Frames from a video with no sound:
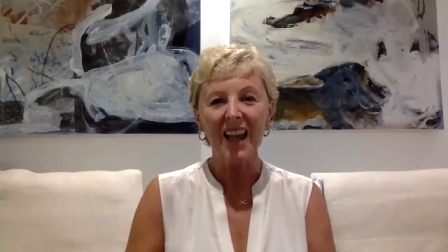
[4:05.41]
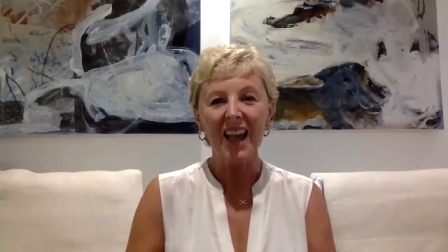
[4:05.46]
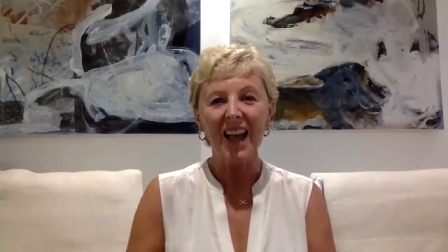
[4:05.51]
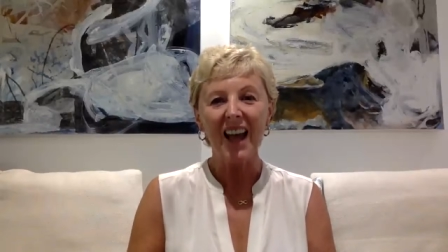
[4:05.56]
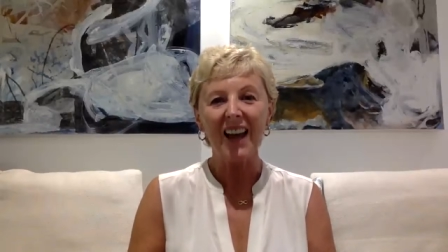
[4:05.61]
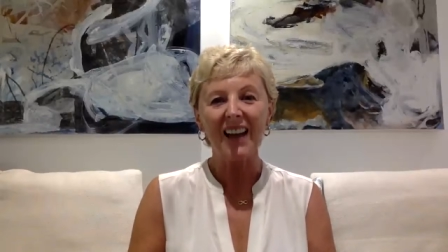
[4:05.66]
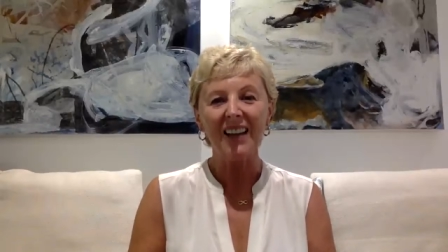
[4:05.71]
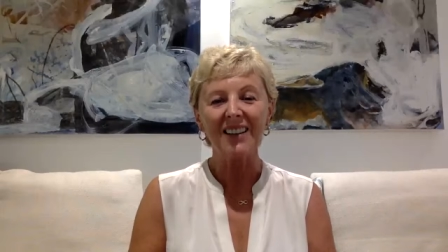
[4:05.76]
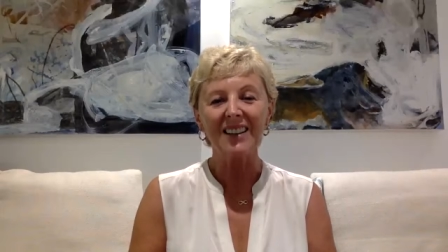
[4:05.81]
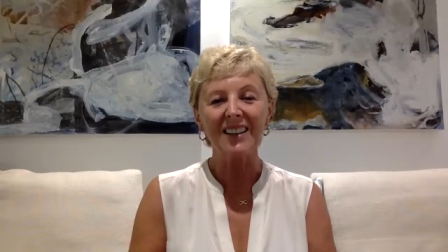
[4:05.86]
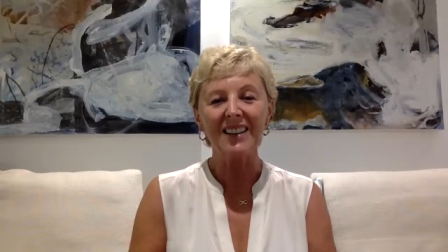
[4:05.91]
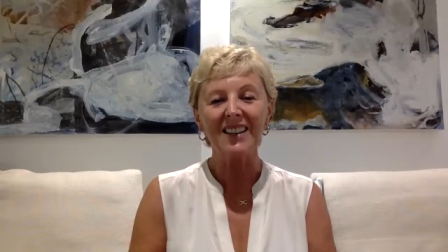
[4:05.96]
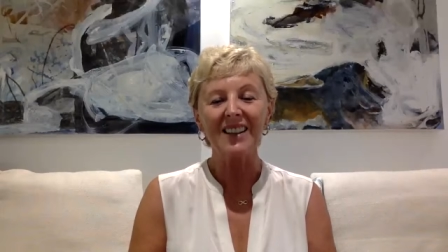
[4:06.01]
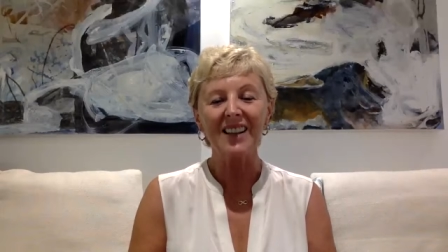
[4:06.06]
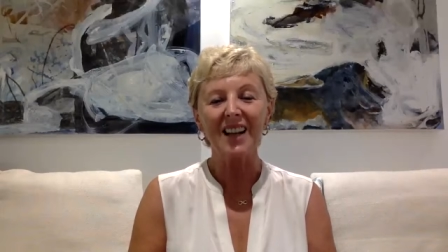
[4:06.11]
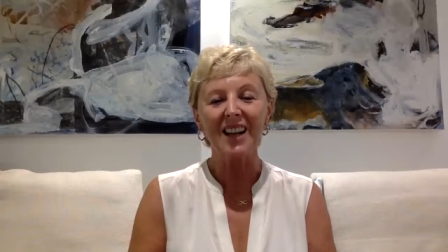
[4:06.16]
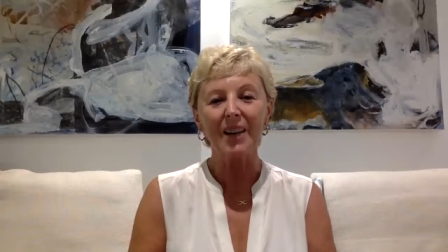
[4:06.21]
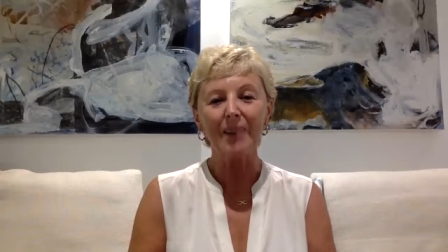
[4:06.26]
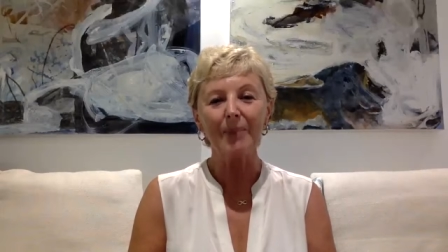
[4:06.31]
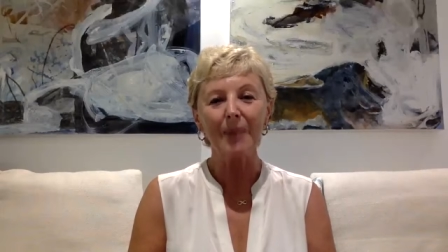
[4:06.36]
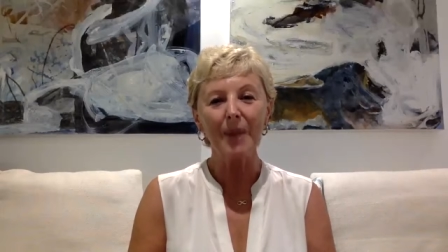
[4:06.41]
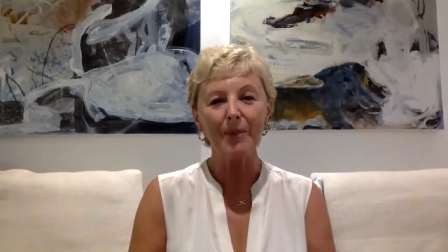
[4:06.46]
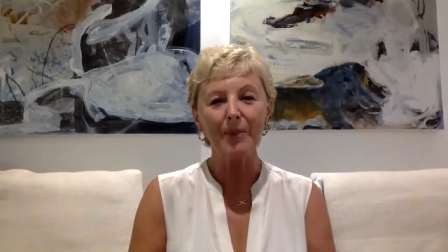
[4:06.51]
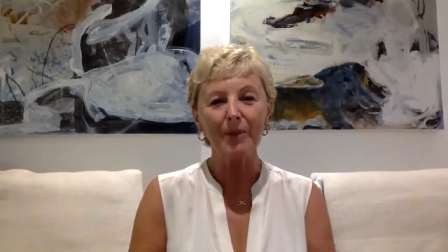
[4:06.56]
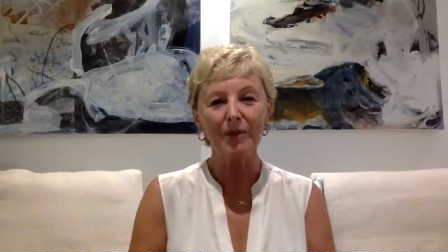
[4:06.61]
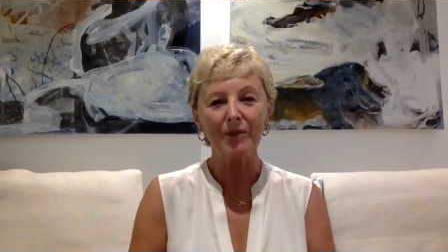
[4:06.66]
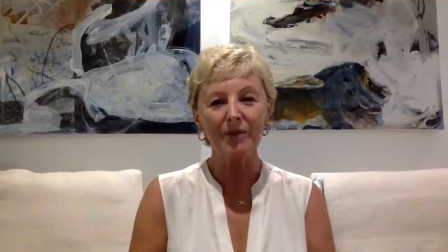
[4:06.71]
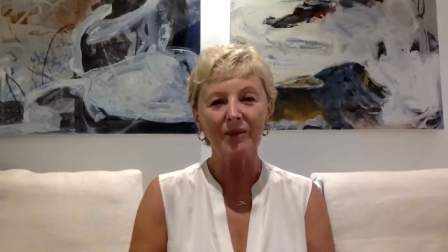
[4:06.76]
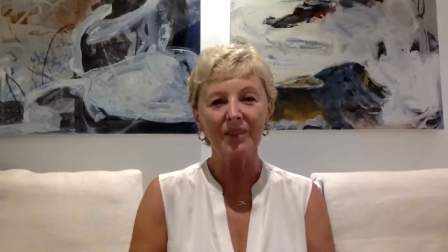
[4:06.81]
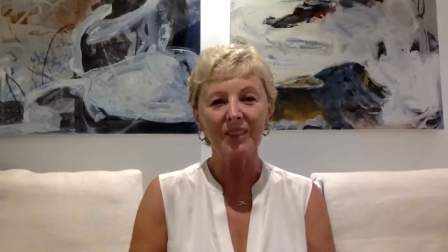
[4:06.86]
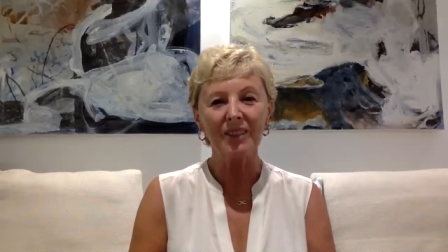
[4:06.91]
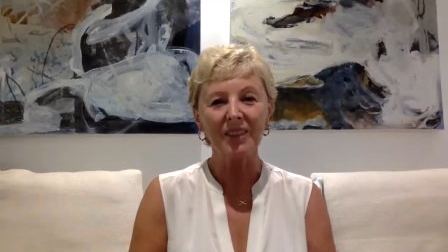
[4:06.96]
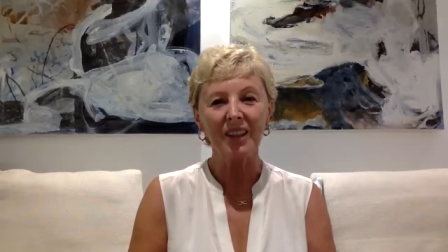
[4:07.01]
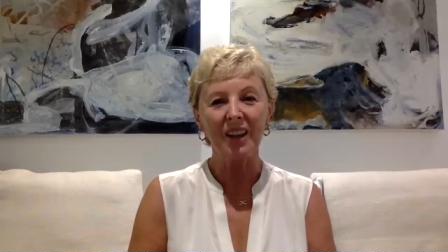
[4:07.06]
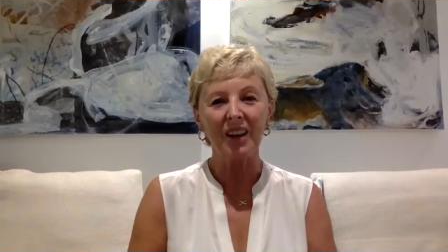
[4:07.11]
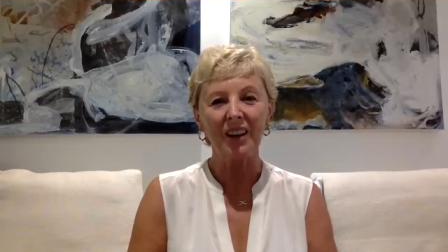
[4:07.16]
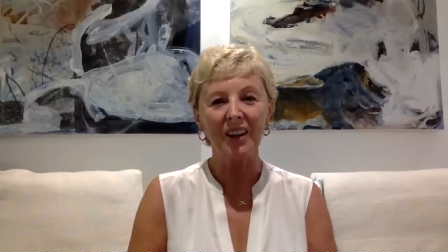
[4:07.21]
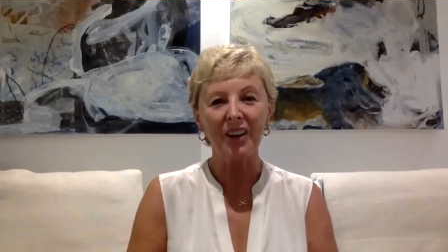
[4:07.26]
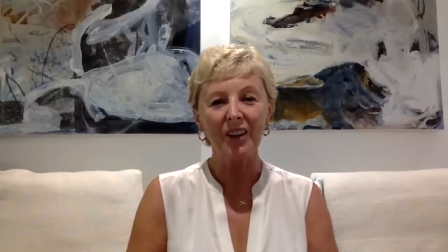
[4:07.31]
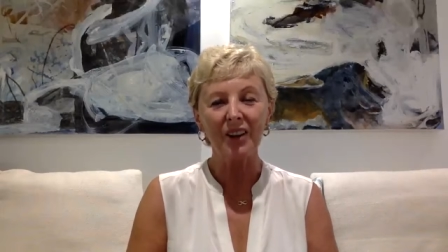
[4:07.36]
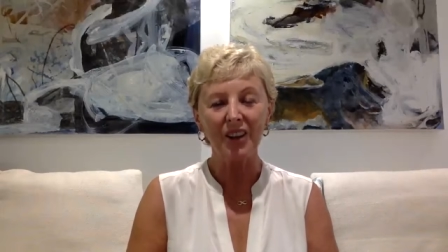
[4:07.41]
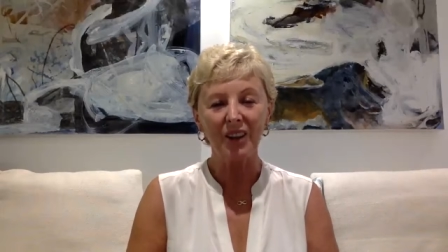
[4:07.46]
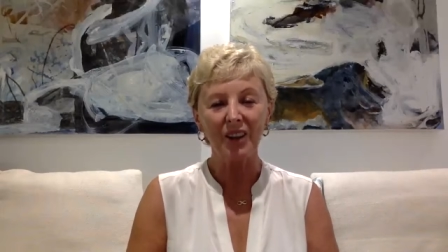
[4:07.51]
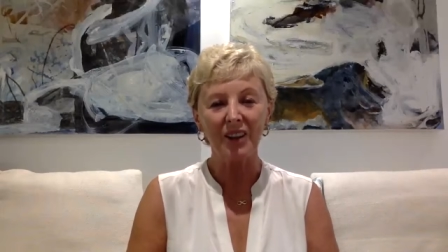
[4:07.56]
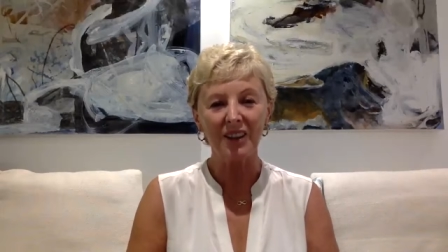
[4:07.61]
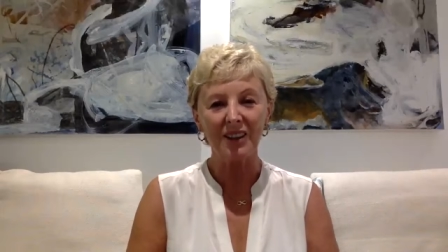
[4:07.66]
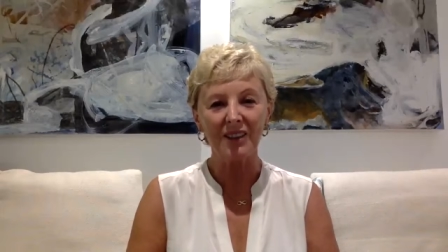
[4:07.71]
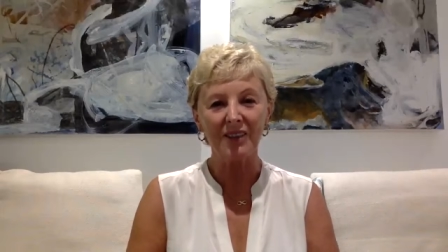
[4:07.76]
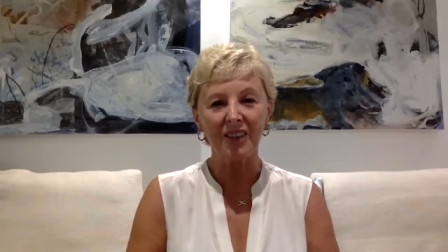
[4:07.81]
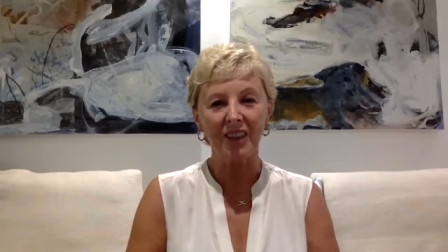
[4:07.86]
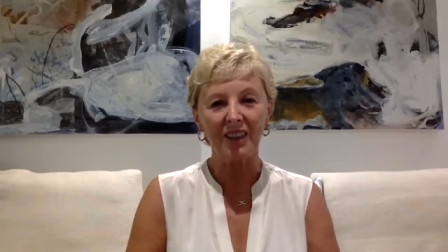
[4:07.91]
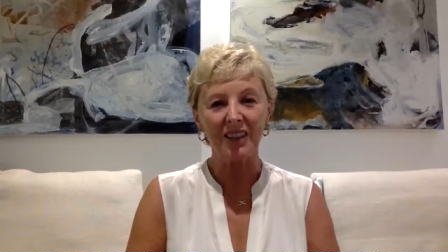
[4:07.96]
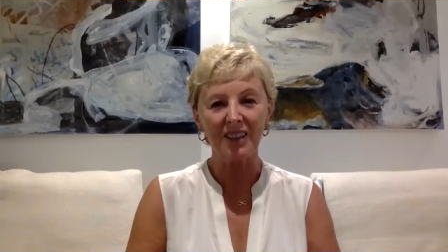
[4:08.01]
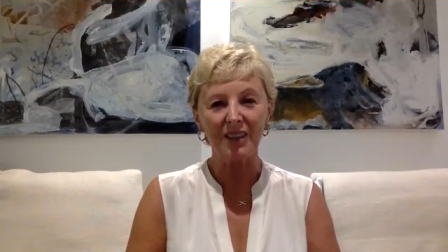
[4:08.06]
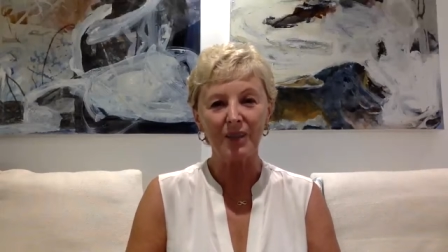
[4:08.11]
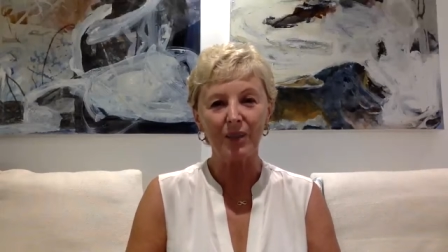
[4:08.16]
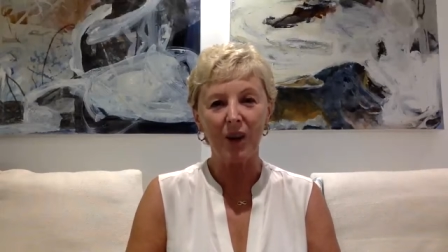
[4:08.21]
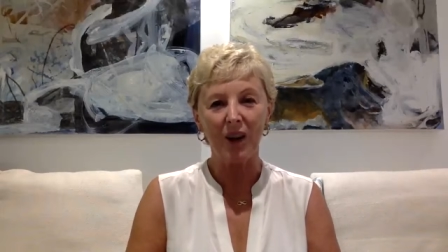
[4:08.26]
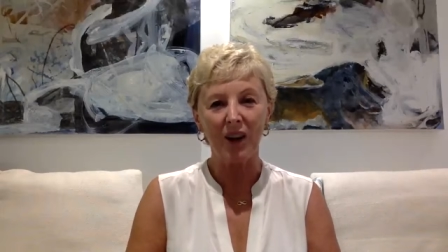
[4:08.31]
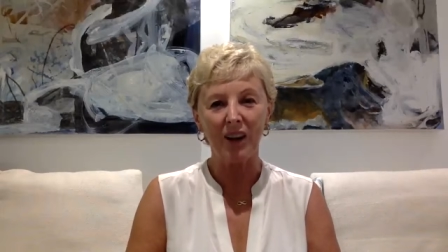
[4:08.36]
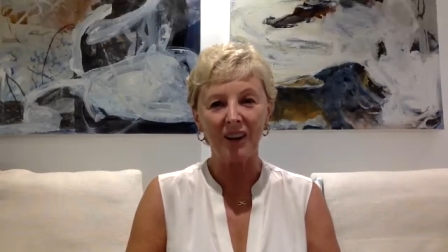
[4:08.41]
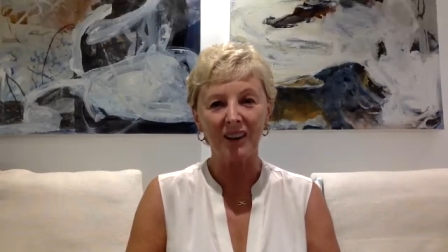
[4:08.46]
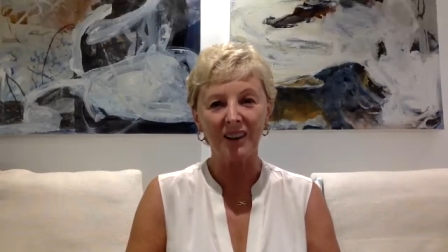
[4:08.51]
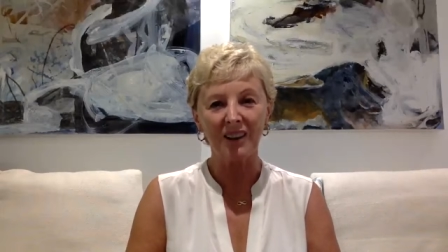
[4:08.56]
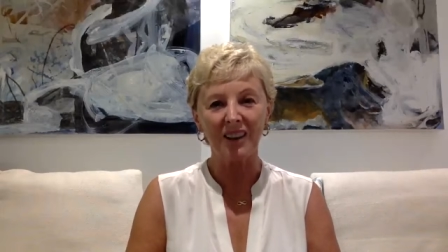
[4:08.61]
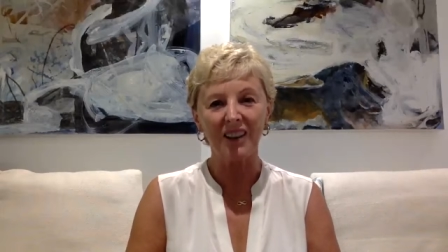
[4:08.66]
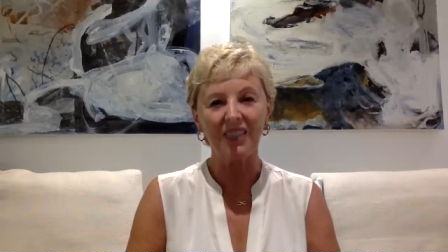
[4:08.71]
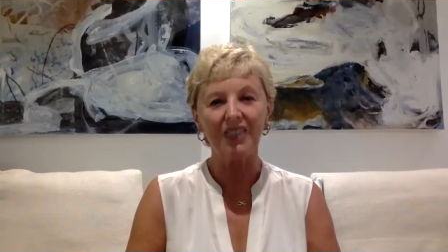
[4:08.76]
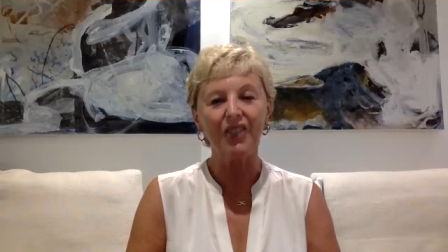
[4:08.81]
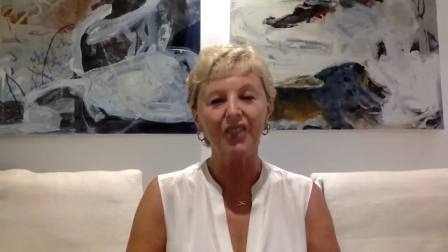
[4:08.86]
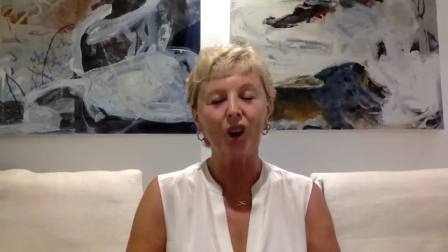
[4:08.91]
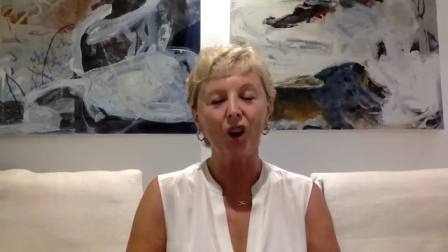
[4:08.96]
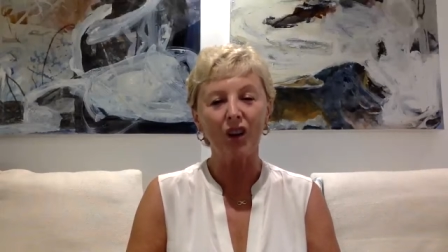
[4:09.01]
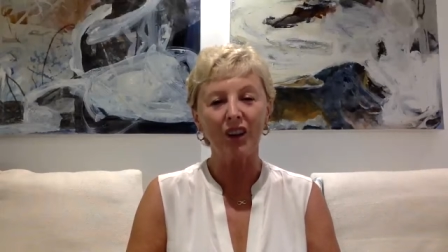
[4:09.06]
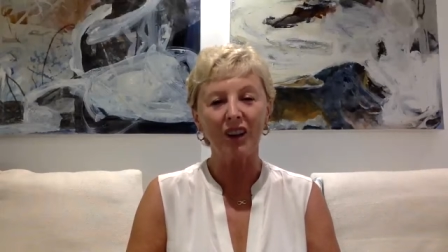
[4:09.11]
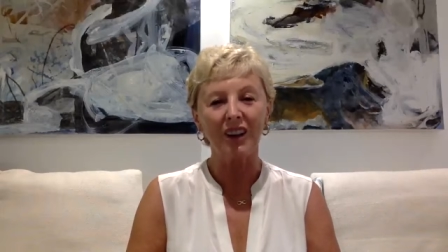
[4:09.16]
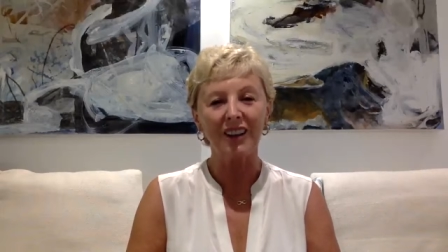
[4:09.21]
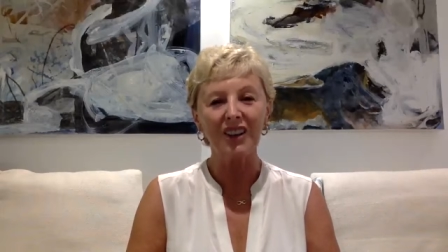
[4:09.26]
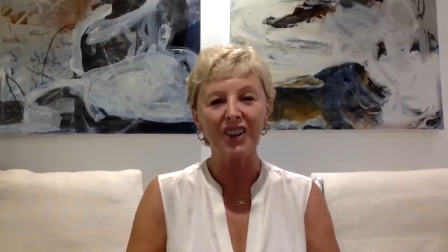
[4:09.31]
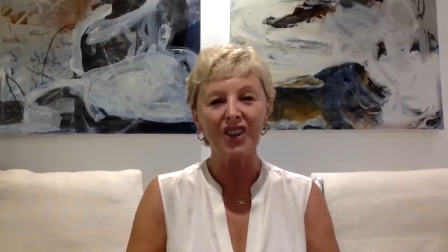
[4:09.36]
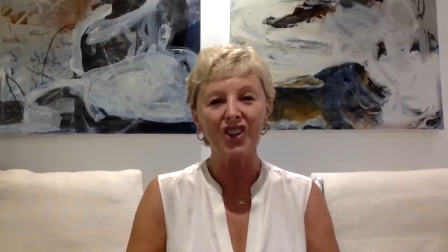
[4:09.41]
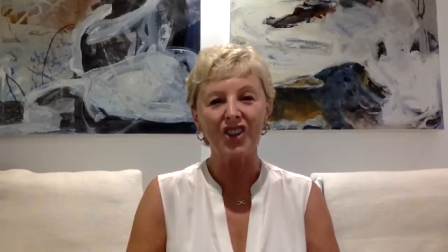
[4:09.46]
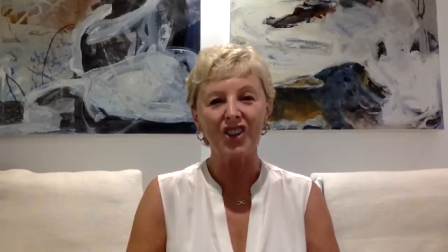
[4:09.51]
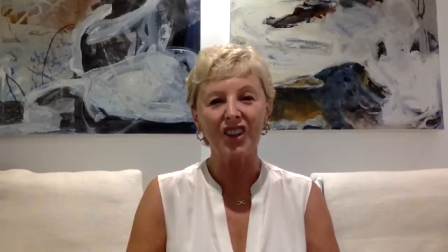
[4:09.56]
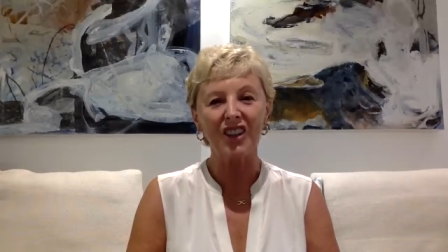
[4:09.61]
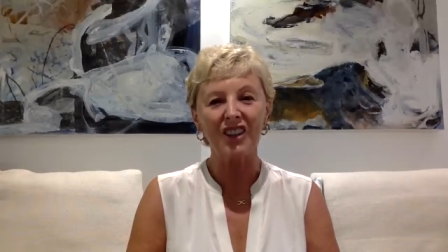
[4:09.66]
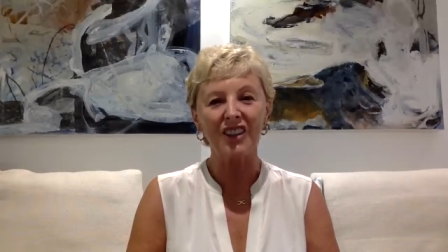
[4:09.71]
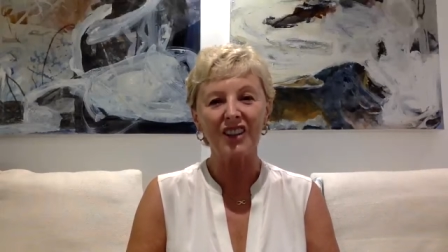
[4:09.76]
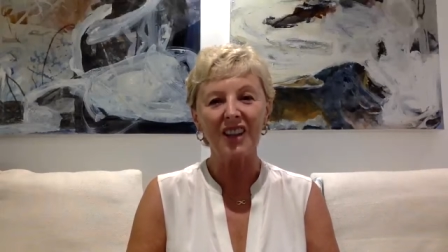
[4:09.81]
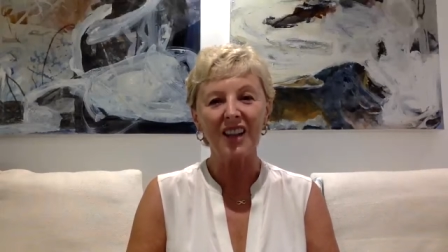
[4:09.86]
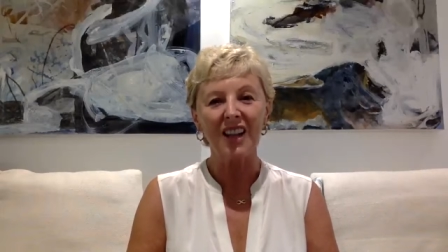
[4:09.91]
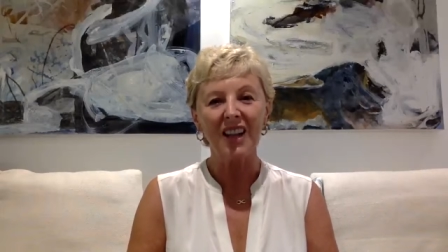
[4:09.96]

and people, I don't think that's quite acknowledged, that